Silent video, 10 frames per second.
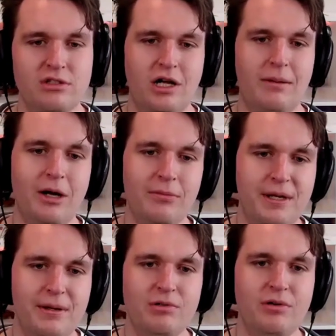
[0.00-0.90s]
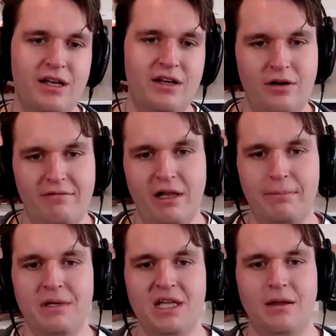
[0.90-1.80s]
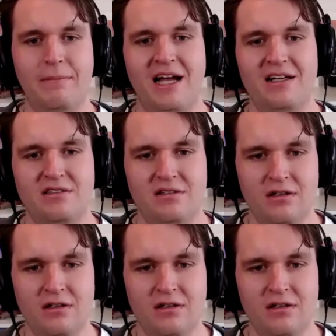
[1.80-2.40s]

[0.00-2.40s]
to help out people who I know have helped me in the past.